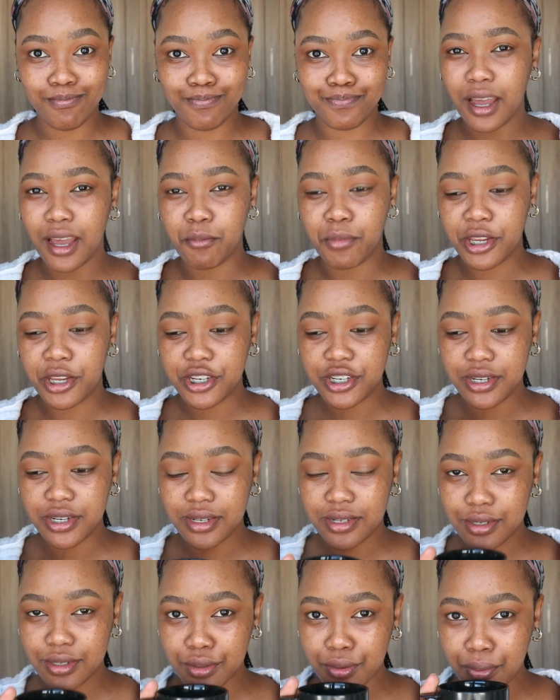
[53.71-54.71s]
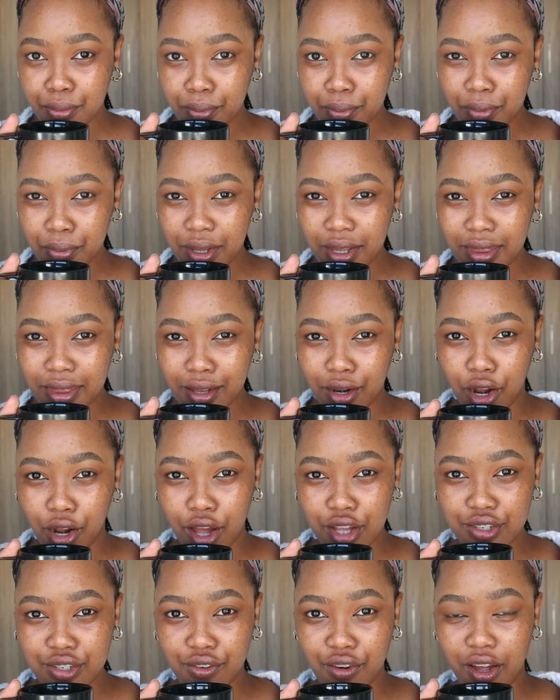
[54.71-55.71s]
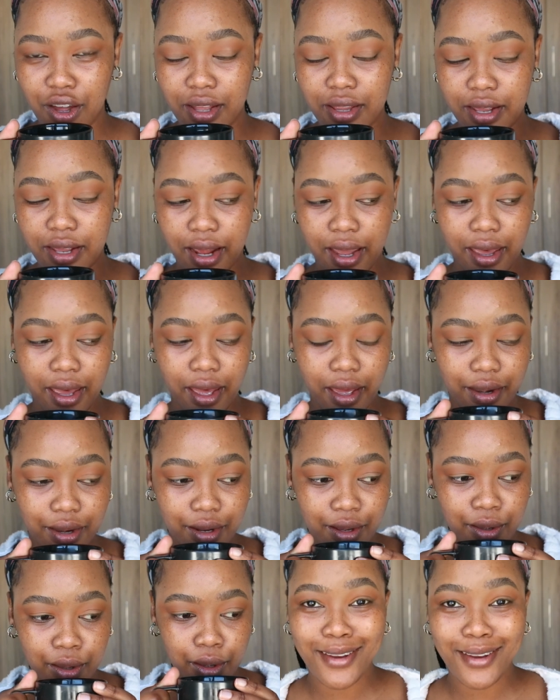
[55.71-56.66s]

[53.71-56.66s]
I think I mentioned it in the last vlog that I had.